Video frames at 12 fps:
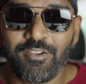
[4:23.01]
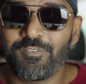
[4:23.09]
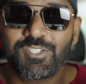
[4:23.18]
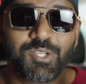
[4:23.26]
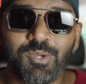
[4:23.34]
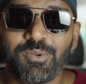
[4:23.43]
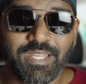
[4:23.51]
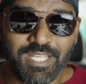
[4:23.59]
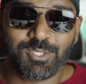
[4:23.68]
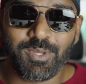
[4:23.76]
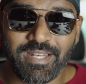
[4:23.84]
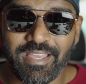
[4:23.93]
which you don't
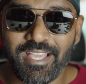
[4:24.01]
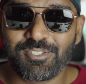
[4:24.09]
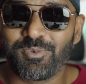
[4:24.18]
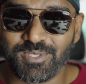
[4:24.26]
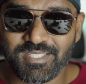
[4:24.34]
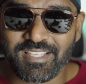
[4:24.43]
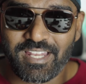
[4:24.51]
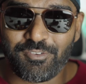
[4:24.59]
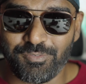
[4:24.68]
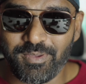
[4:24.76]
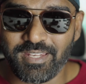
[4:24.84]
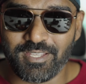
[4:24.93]
need to engage for this kind
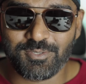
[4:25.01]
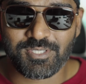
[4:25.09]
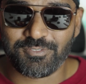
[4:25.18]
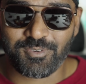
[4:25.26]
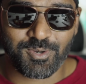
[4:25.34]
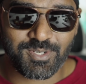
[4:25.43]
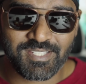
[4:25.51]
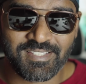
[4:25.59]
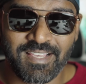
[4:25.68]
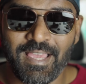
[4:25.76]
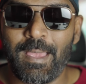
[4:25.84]
of videos, of course.